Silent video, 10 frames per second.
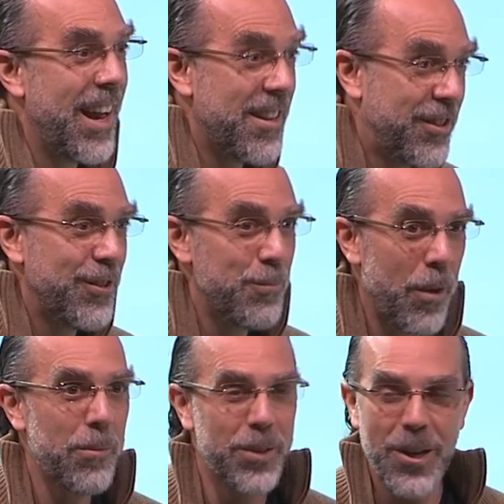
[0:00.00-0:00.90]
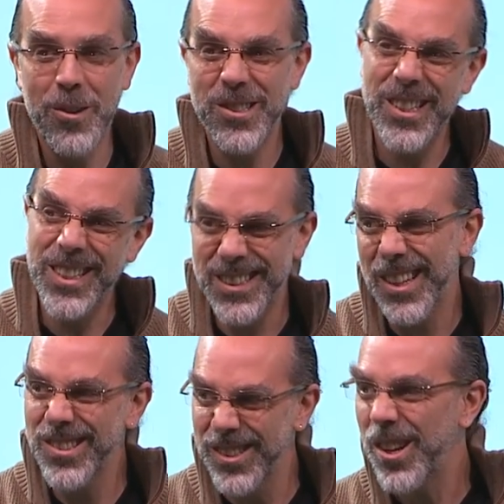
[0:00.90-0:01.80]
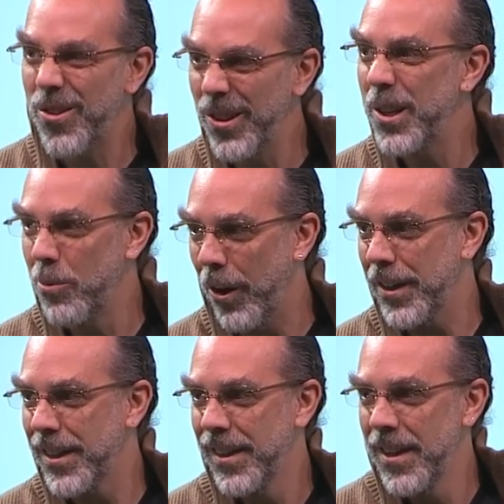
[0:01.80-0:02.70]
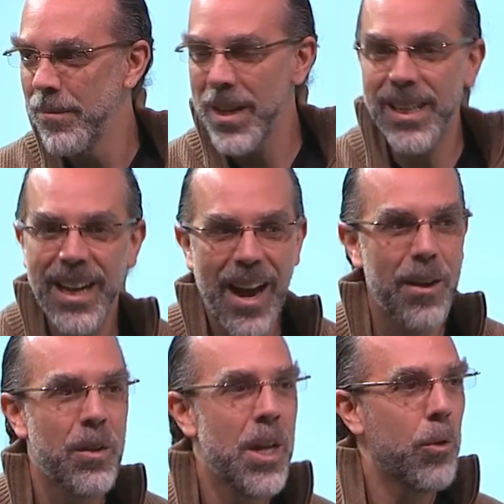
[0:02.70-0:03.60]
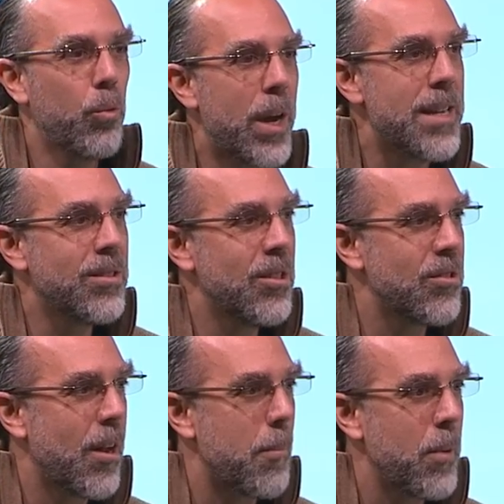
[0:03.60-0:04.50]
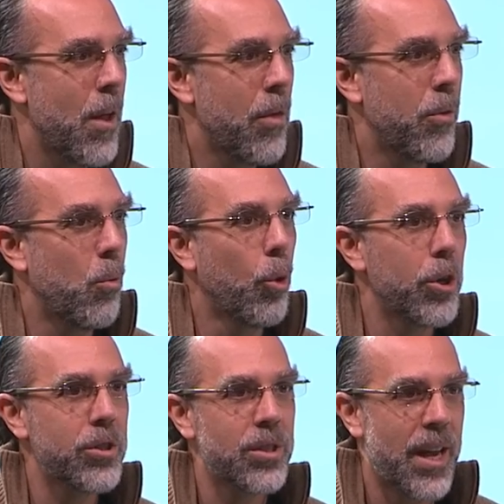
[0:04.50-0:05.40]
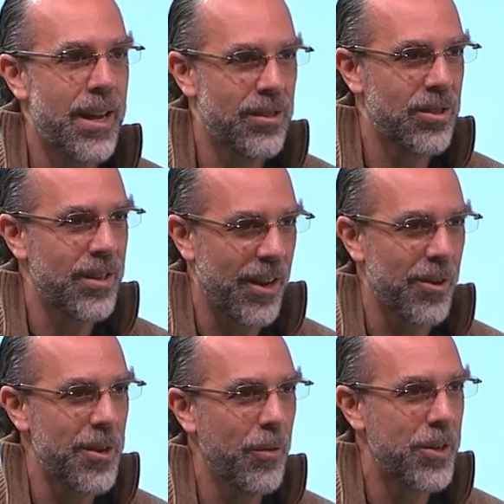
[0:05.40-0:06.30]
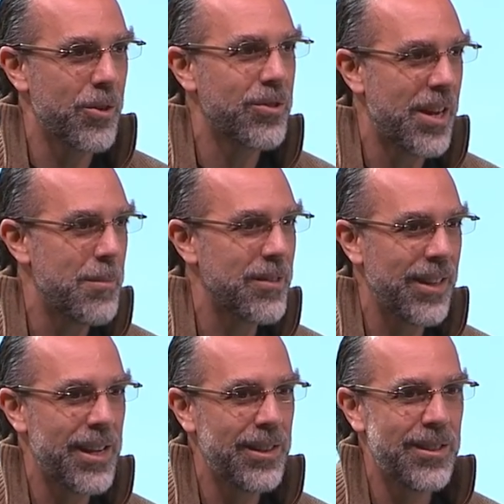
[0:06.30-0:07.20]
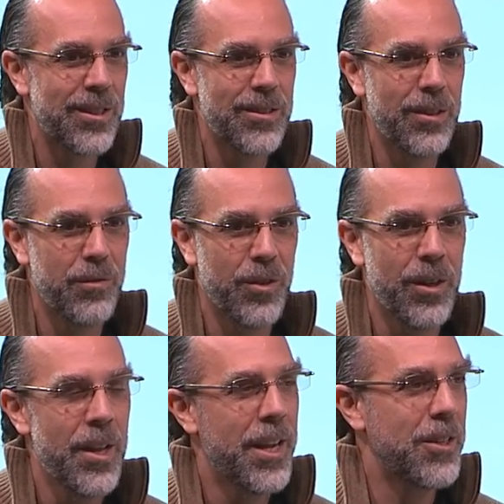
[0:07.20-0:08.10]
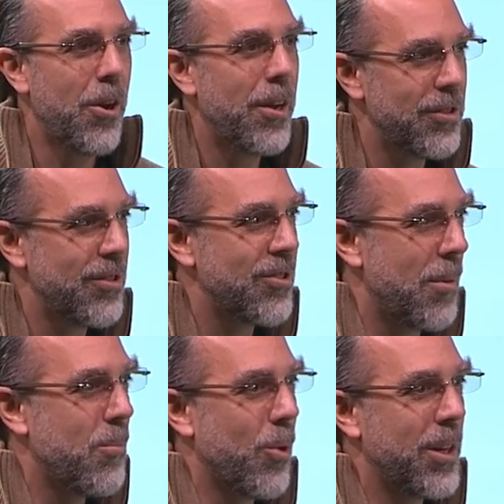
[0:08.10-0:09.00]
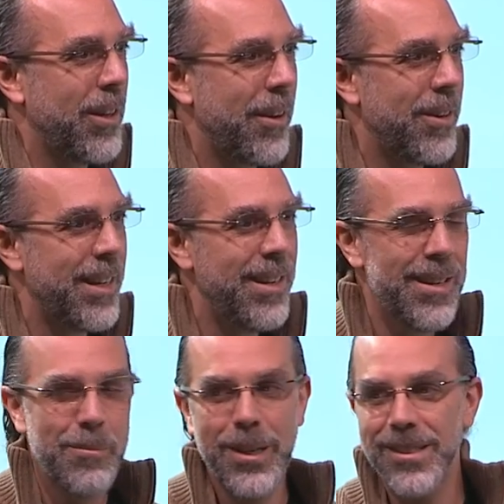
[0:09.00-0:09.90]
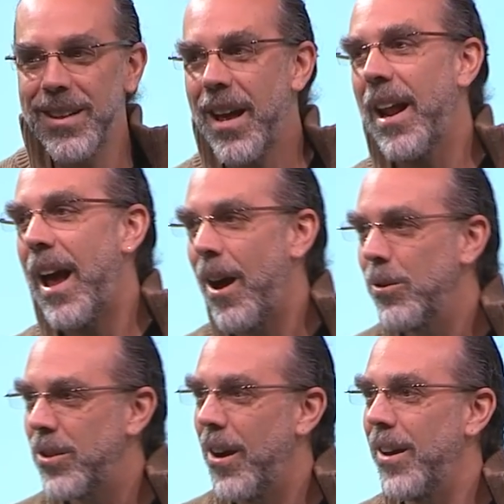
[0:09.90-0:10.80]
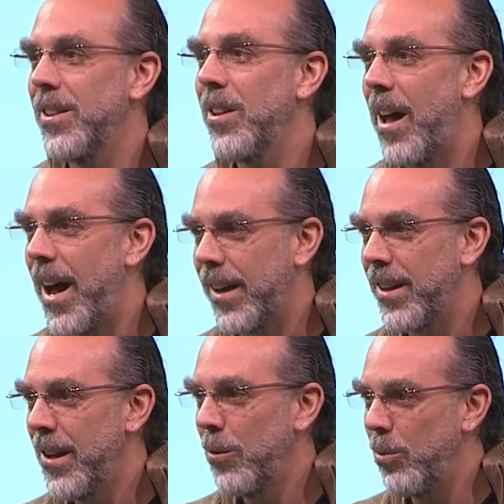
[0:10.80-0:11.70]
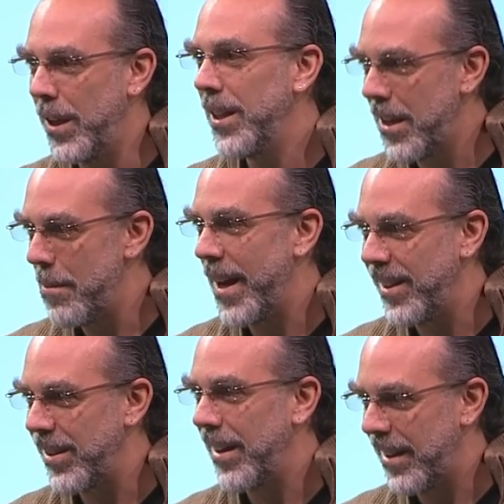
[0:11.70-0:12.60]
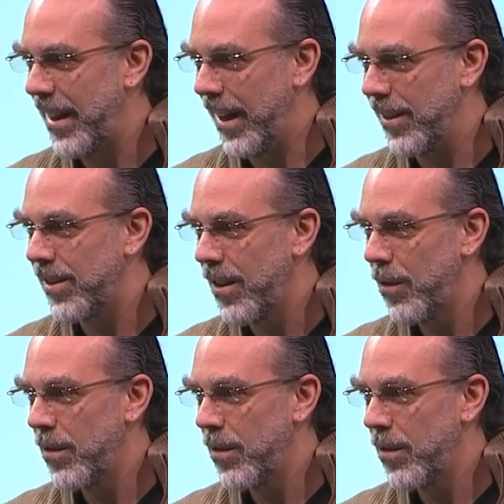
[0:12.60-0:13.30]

as you probably noticed, it doesn't totally work. It kind of raises up the worst case scenario that your team is likely to deliver. It causes some more clarity, but it's not how to unlock really amazing things